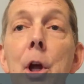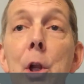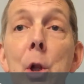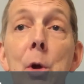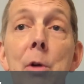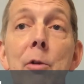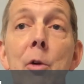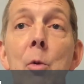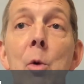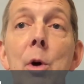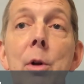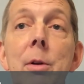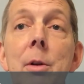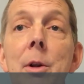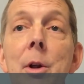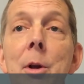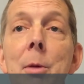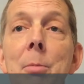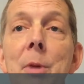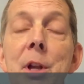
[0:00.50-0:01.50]
Hello,
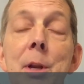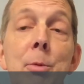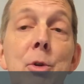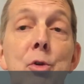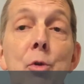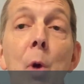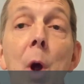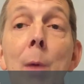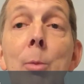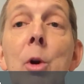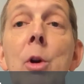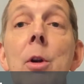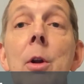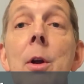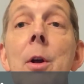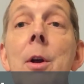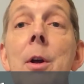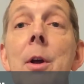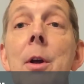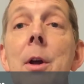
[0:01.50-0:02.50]
everyone. My name is Robert.
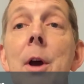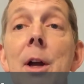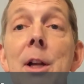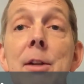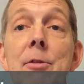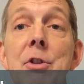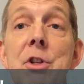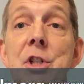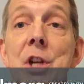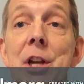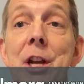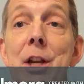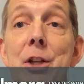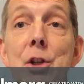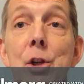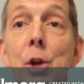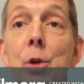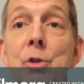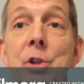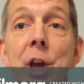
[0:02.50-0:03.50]
I live in San
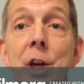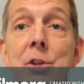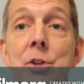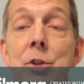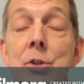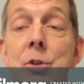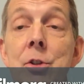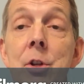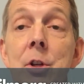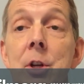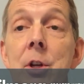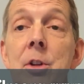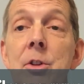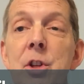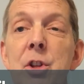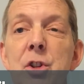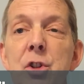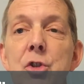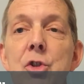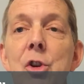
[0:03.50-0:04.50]
Angelo, Texas.
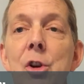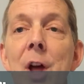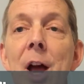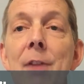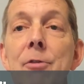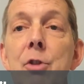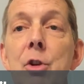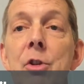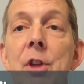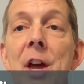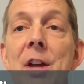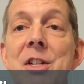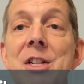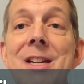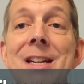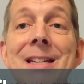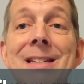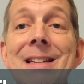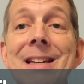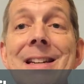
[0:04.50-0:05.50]
This is July of
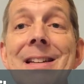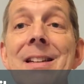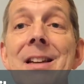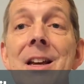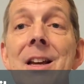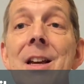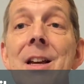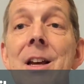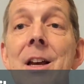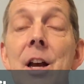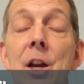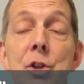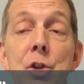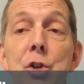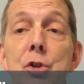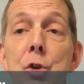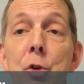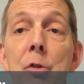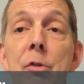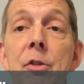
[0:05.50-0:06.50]
2018. I
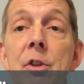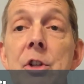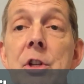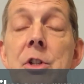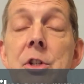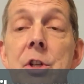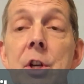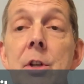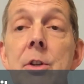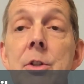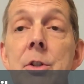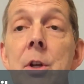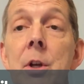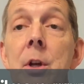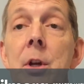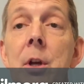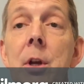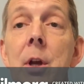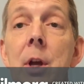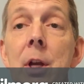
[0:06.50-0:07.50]
just turned 56
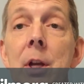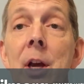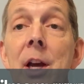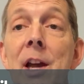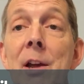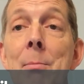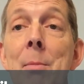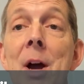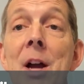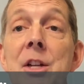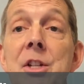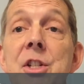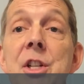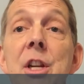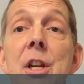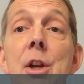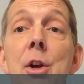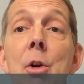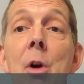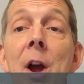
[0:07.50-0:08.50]
and I have
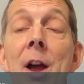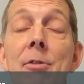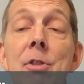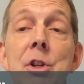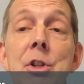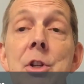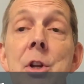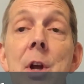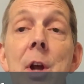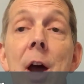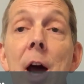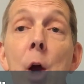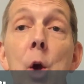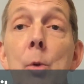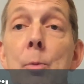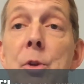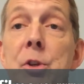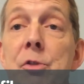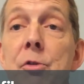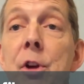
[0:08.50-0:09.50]
myasthenia gravis. I
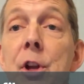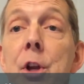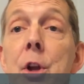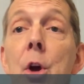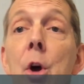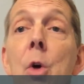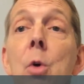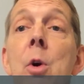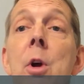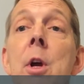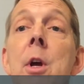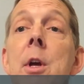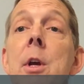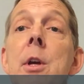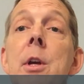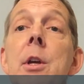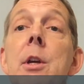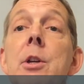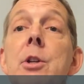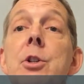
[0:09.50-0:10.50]
hope this video
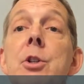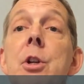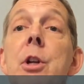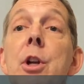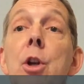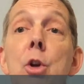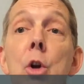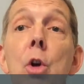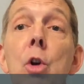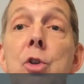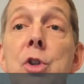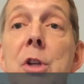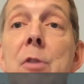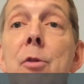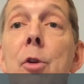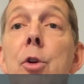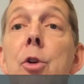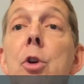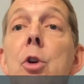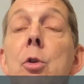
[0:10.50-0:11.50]
is encouraging
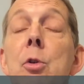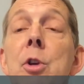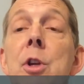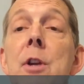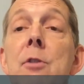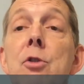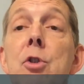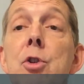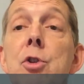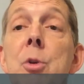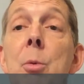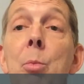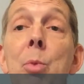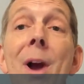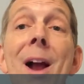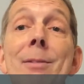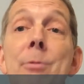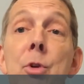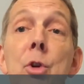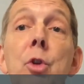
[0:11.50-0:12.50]
for you and gives you some
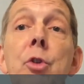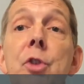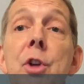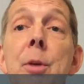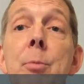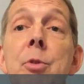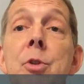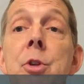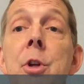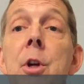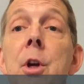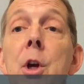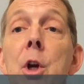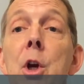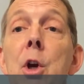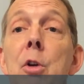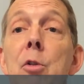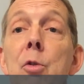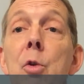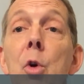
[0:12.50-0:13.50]
practical tips
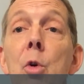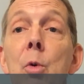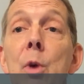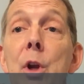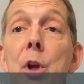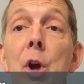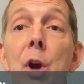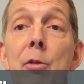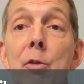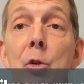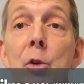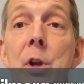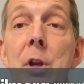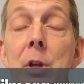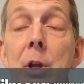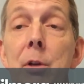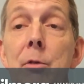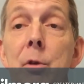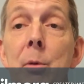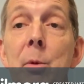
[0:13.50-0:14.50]
for recovery
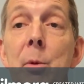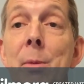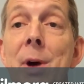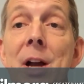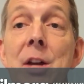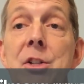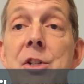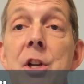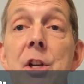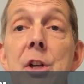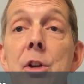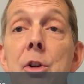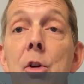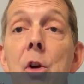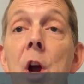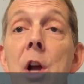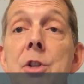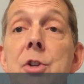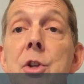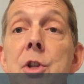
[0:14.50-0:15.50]
from a myasthenia
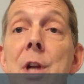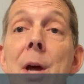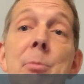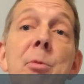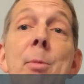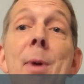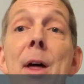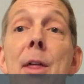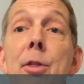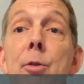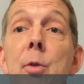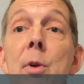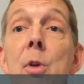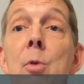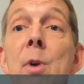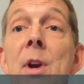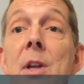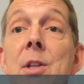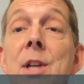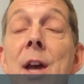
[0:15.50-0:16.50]
crisis. I'm about 3
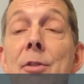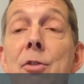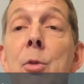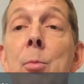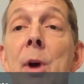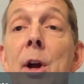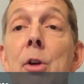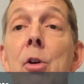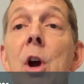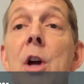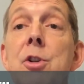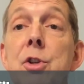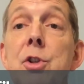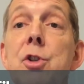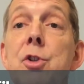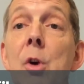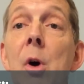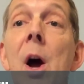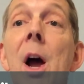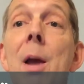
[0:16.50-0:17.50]
weeks after my
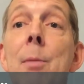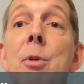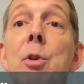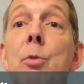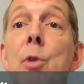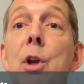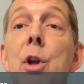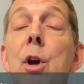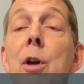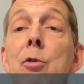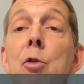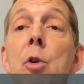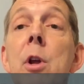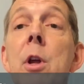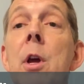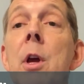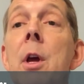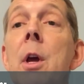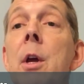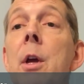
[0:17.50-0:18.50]
crisis, so I'm in
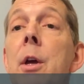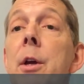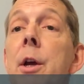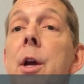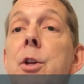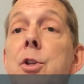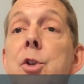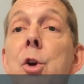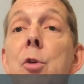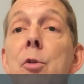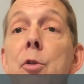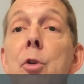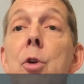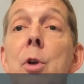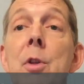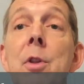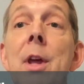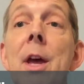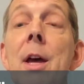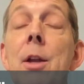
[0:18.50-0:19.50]
recovery. So if
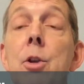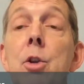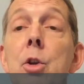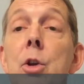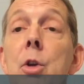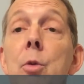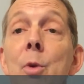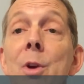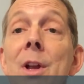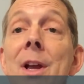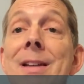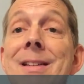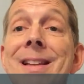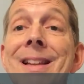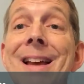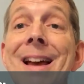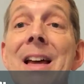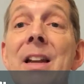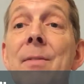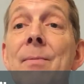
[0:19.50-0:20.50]
you're in that, you can relate
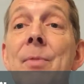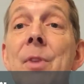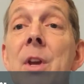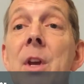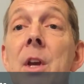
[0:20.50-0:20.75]
to that.